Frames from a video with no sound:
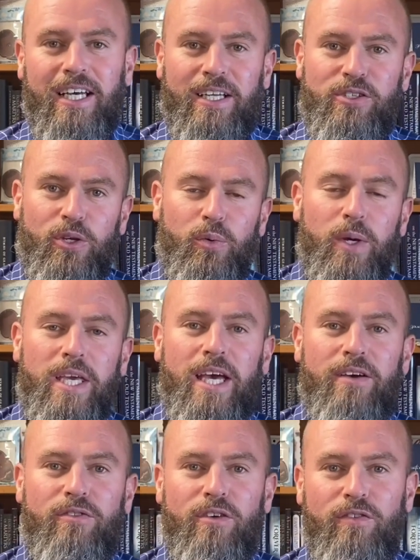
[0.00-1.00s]
And so we
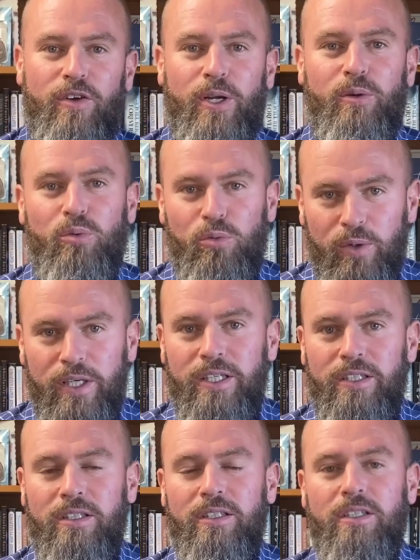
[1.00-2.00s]
have the very
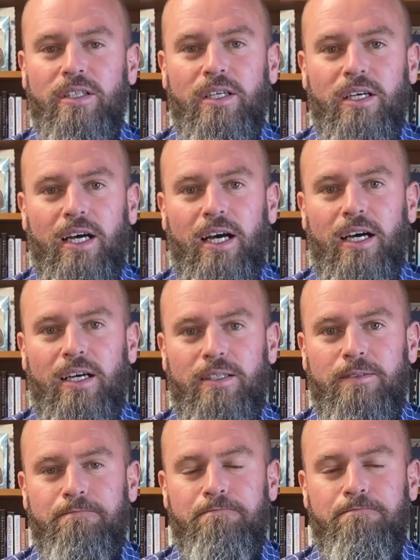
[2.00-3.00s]
real. Uh,